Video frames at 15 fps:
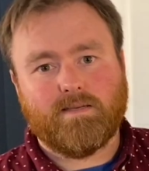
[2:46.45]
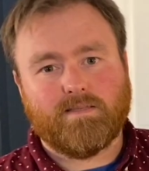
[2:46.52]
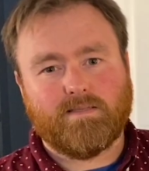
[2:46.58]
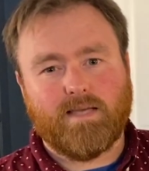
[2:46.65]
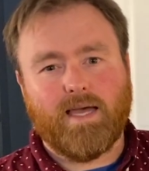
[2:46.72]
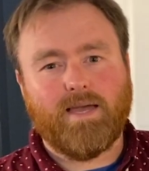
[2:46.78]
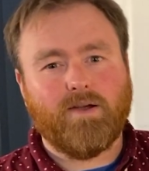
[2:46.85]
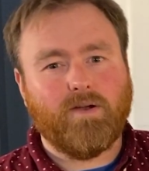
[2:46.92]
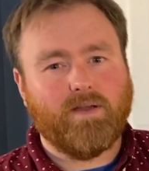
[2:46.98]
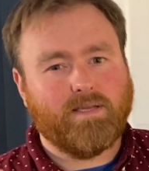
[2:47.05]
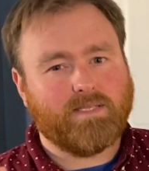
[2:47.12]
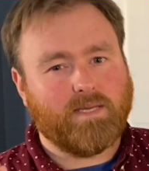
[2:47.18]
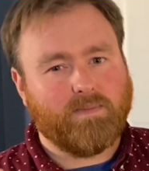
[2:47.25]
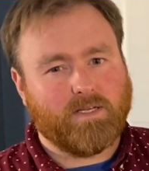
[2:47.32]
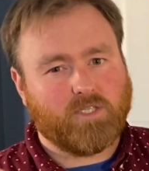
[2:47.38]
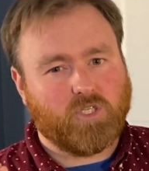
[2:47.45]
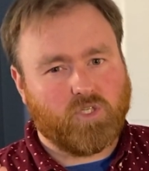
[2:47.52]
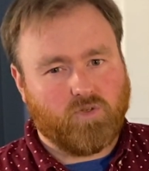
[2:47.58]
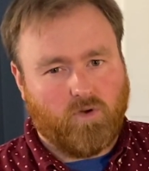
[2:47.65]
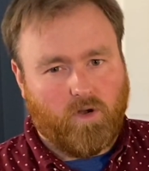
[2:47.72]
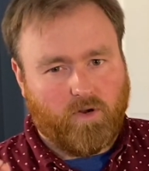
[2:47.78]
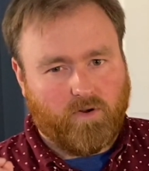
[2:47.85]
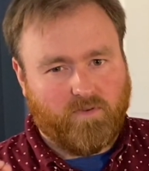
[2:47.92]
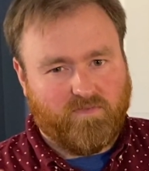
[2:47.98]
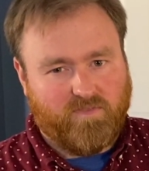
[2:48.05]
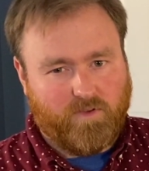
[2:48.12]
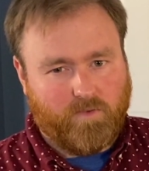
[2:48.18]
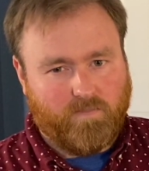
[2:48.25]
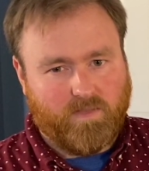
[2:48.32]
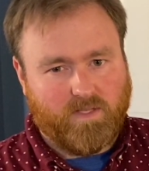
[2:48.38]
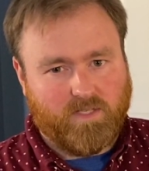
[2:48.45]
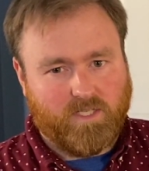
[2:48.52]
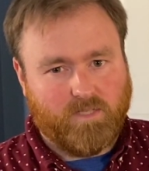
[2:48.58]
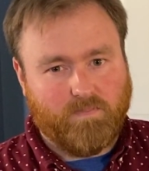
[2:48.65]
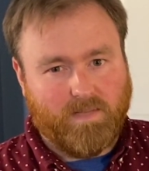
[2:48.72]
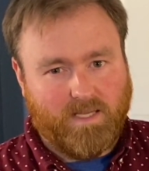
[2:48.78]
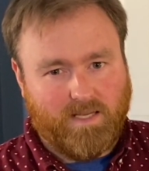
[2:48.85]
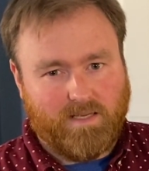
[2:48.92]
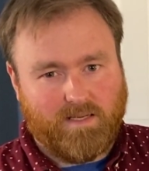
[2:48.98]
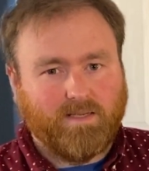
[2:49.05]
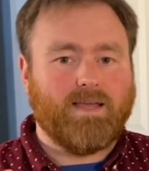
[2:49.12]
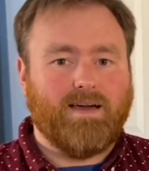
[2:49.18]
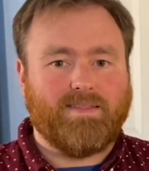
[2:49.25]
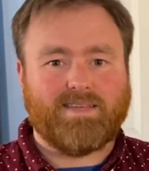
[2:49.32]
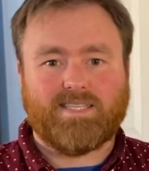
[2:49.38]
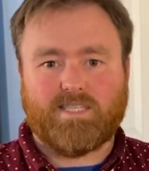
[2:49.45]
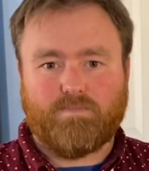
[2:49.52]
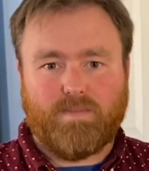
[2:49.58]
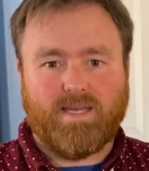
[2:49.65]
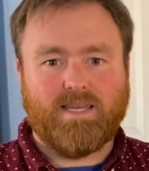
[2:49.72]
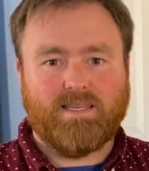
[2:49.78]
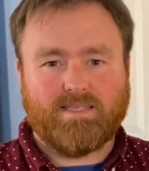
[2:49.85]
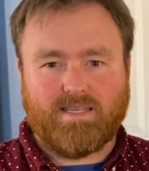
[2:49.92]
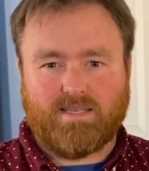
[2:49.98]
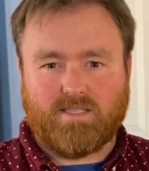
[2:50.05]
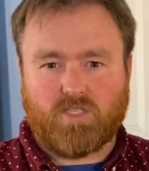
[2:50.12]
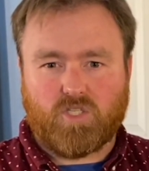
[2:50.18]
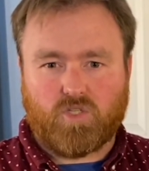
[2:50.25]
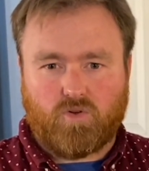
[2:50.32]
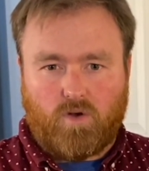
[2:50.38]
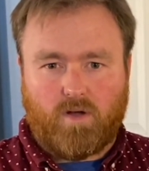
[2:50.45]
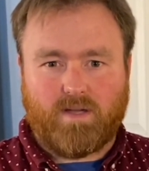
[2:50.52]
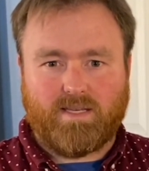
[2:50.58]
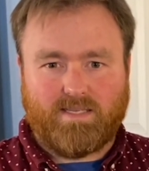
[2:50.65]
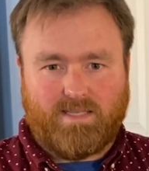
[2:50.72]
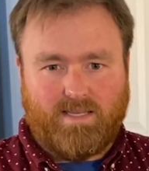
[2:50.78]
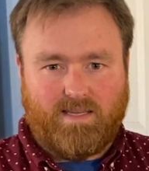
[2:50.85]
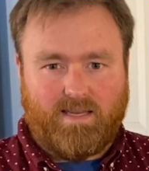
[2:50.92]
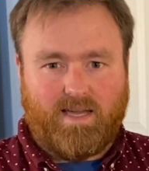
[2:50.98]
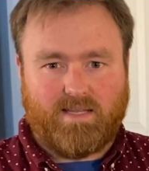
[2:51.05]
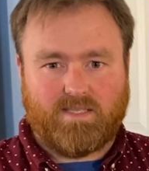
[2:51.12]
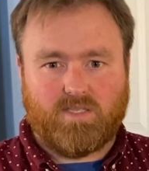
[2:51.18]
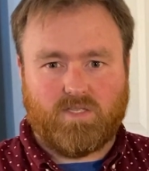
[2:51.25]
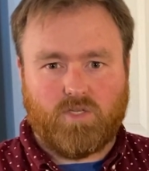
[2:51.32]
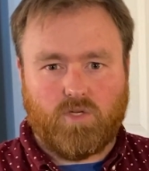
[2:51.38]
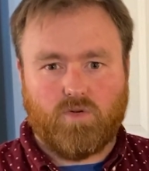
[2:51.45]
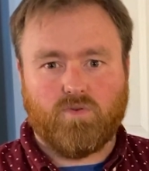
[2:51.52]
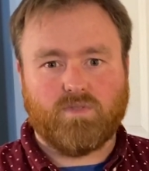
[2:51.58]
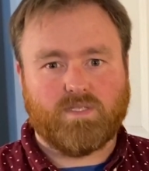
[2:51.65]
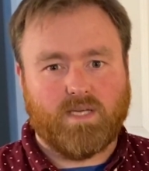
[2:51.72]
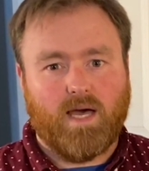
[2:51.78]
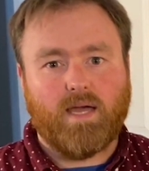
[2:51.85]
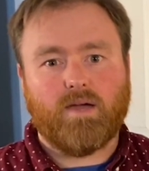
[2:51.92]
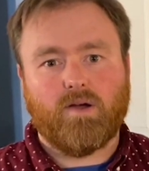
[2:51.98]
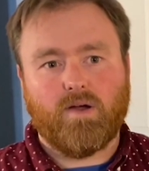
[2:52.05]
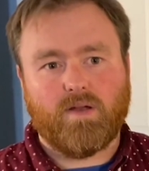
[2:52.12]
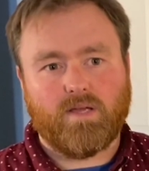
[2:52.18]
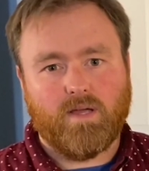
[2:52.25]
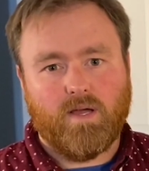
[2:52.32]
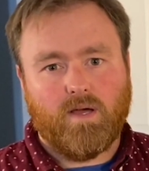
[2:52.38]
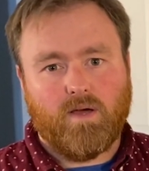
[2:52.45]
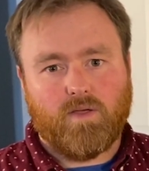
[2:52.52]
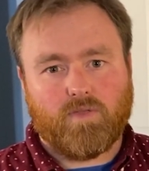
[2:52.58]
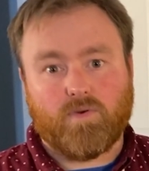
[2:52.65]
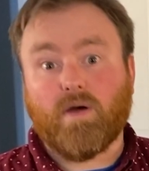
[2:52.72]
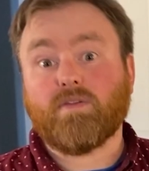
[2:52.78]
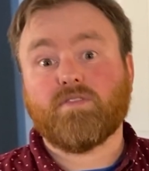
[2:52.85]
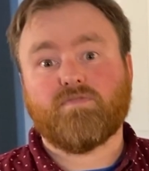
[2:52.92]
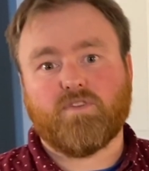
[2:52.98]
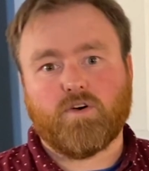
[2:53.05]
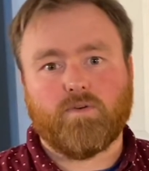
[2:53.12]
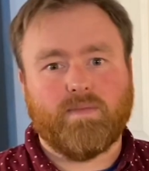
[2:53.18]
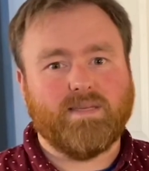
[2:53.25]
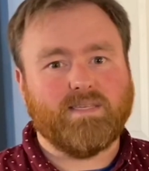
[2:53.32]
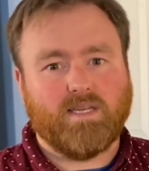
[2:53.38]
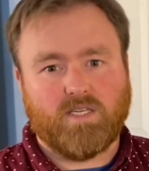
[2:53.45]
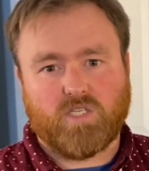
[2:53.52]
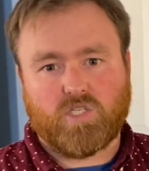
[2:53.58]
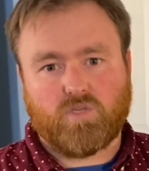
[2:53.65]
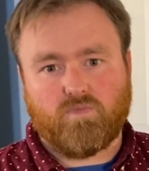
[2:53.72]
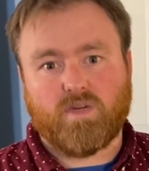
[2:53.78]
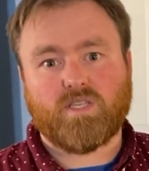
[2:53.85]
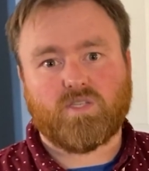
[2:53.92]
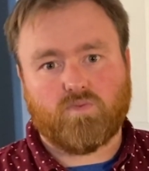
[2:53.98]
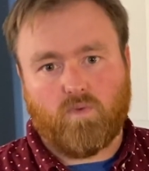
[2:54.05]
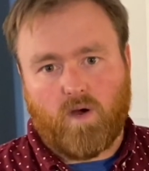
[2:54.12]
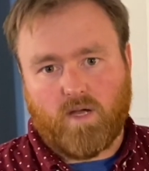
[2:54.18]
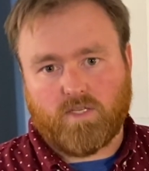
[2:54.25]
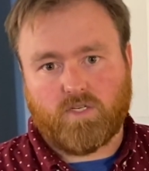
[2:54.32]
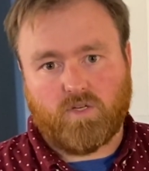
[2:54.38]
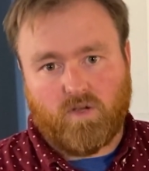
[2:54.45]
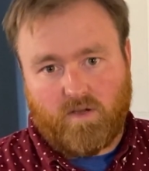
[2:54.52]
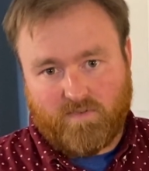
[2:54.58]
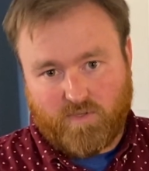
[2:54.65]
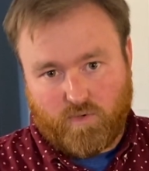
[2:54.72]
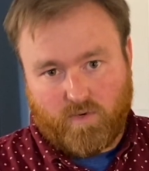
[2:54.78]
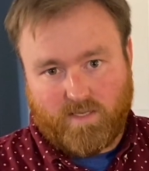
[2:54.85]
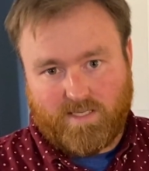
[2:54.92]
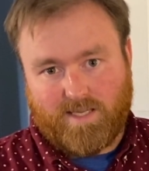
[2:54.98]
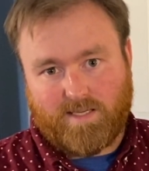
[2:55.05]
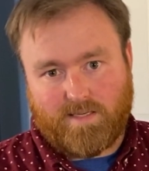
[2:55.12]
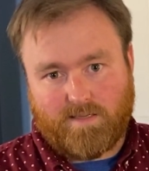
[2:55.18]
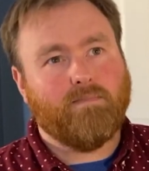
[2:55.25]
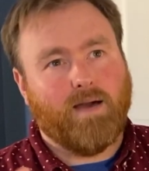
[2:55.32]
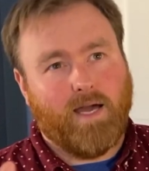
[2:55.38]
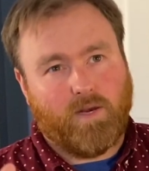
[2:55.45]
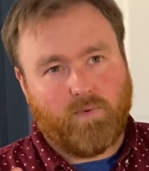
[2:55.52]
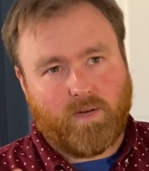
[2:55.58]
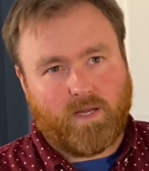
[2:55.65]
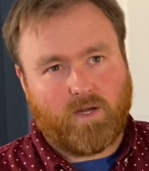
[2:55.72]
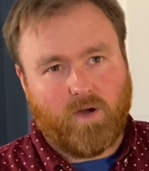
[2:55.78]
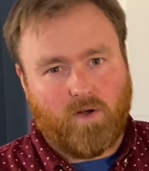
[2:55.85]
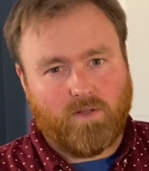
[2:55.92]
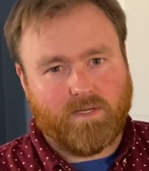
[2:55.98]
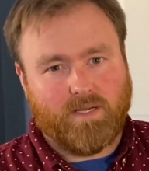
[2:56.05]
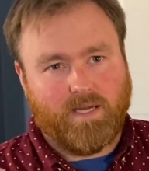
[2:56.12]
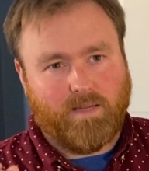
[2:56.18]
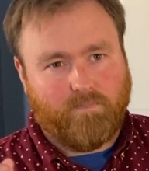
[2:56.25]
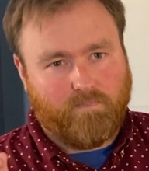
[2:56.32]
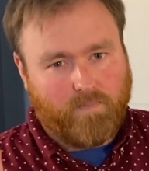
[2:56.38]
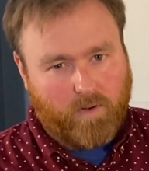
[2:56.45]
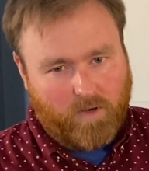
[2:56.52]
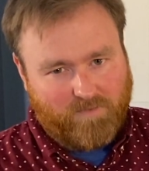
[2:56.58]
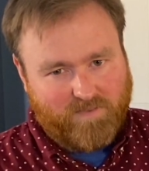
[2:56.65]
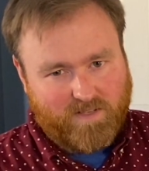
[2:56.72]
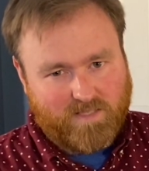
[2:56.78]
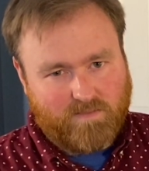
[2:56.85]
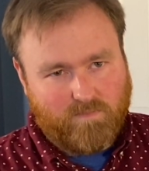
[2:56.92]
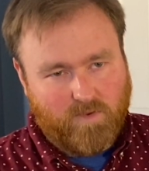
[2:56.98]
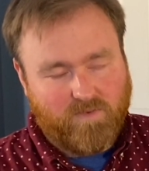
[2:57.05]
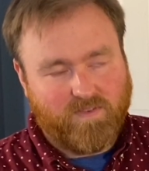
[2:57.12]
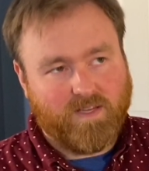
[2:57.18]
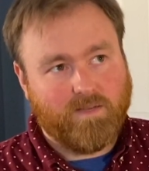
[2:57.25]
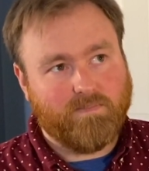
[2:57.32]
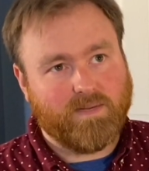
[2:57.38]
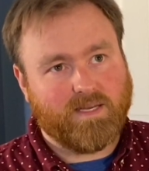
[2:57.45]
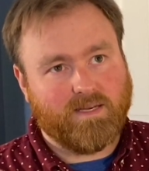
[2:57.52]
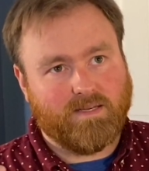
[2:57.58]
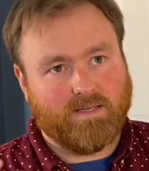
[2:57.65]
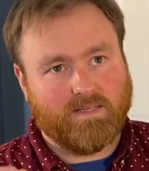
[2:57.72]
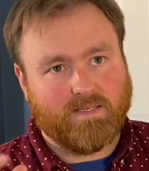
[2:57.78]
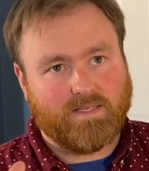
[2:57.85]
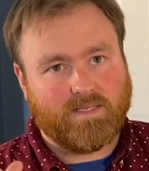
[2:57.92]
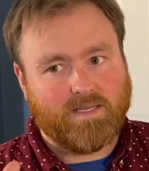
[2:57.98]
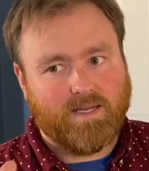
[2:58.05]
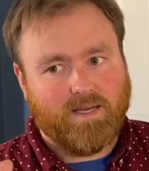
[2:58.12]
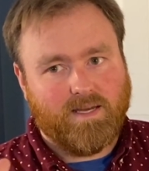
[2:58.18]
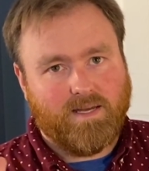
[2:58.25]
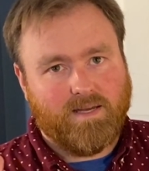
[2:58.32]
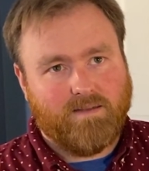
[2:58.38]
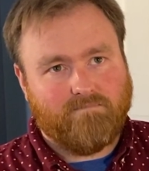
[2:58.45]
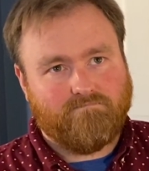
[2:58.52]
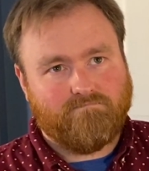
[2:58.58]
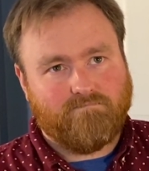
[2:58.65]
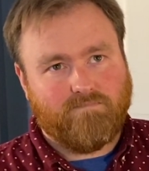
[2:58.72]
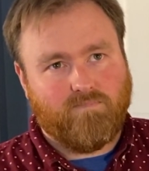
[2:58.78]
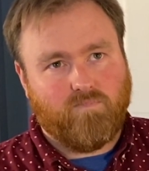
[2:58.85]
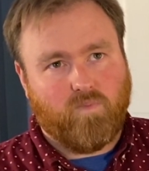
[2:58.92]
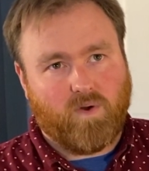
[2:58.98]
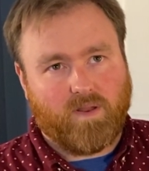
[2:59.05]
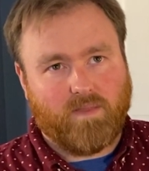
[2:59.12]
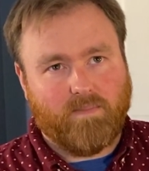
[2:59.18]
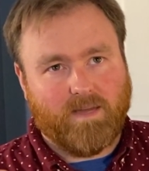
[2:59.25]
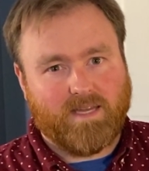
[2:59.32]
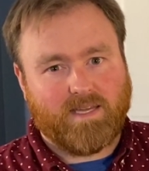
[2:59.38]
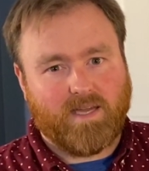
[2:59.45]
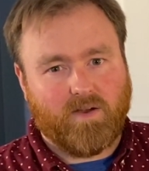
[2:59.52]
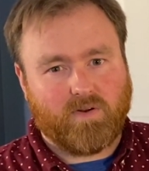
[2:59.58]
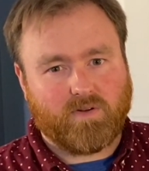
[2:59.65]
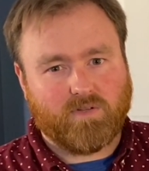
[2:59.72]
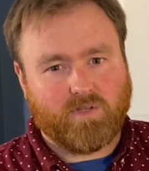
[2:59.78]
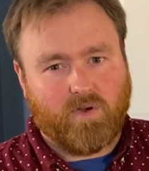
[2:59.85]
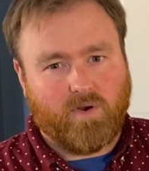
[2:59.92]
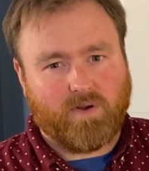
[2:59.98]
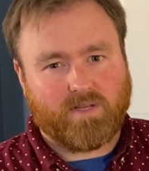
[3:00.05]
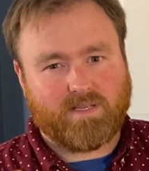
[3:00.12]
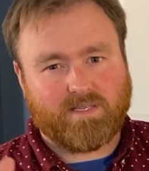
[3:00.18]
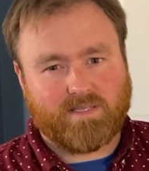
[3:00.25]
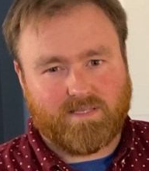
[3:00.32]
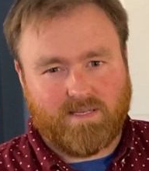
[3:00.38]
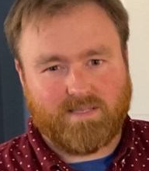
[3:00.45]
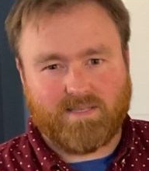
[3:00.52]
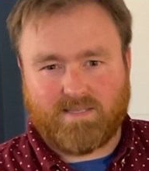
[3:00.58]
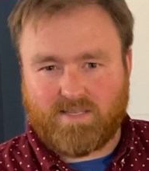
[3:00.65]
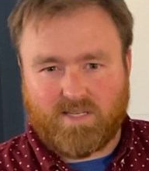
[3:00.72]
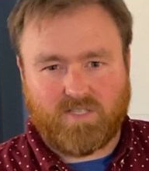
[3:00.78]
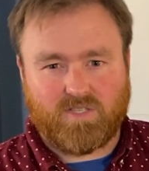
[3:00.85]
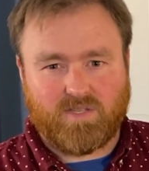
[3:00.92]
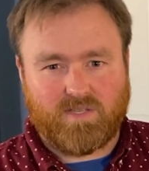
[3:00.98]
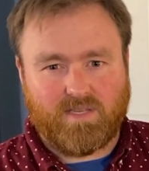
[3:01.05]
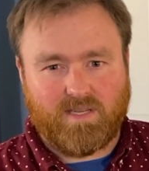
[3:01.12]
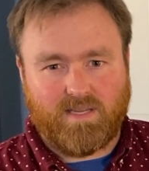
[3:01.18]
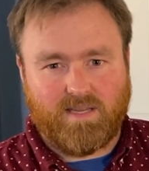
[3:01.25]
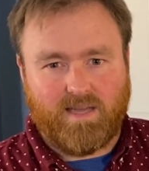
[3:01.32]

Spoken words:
Die Hard is a much stronger film than Speed. I think Speed is at its strongest in act 2. Die Hard, throughout the film, is a Swiss watch of storytelling. I don't want to call it a perfect movie because one of the main character's arcs does essentially